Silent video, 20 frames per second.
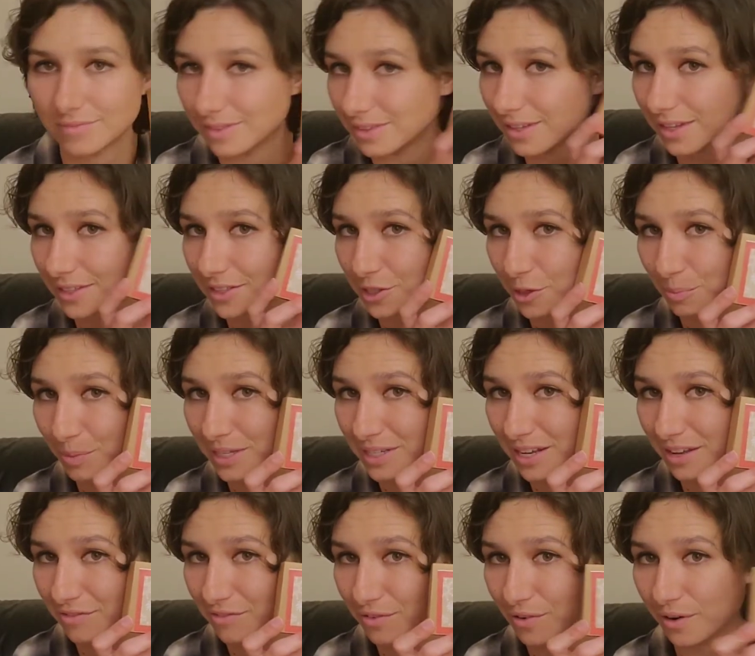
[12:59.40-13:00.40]
let's open day
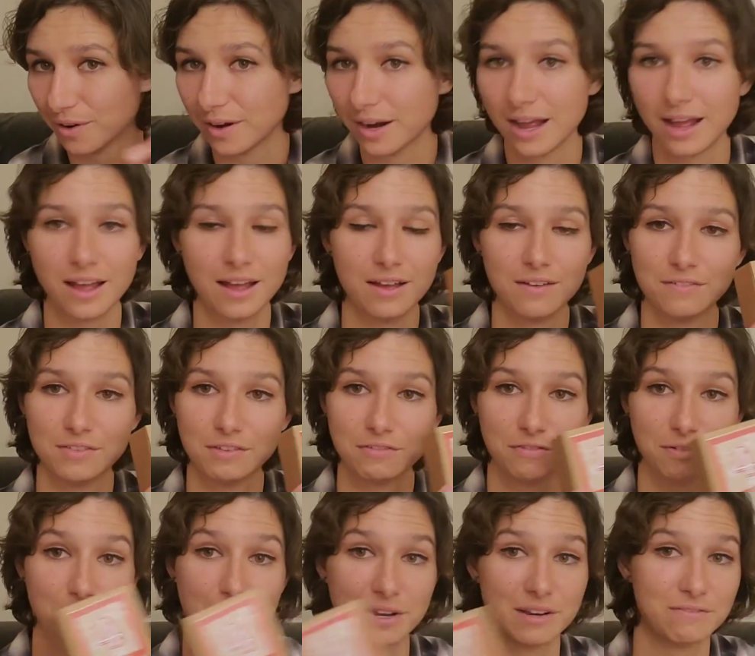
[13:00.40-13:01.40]
4 of the
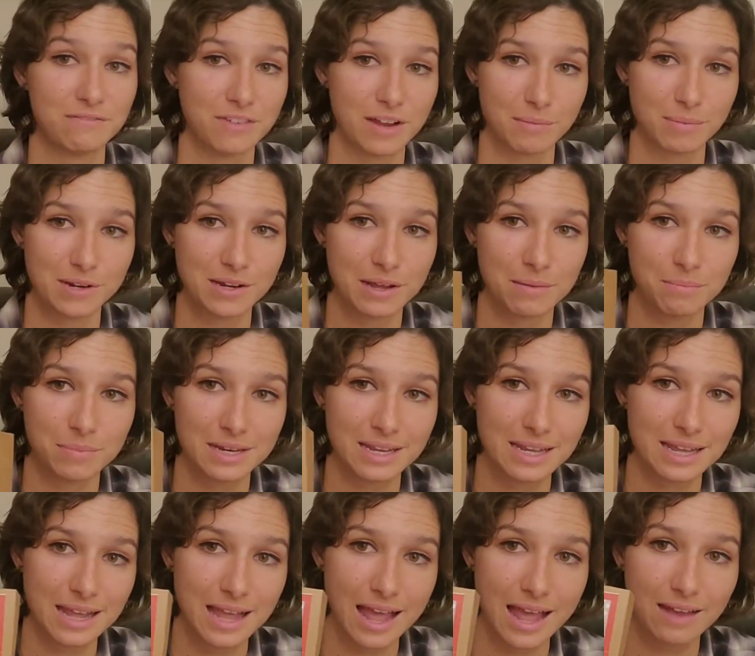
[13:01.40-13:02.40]
Forbidden Fiber
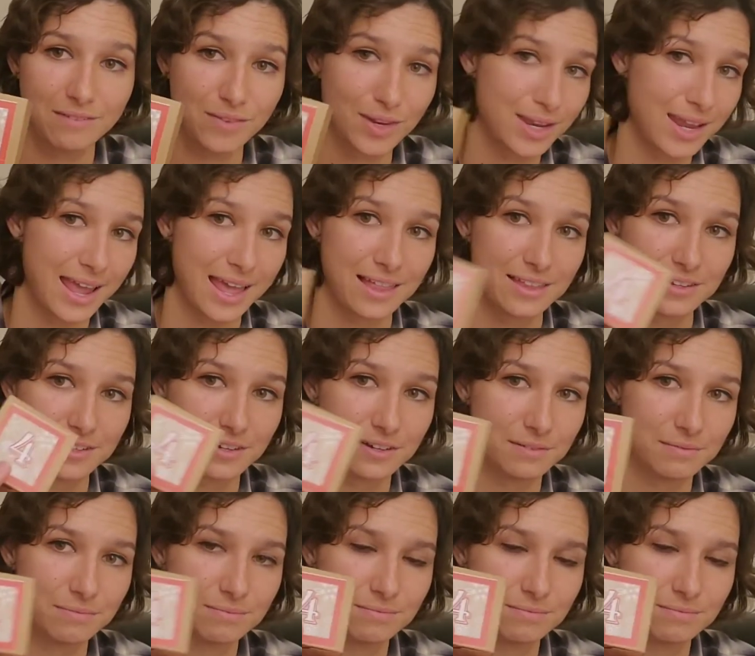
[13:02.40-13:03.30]
Company Advent Calendar.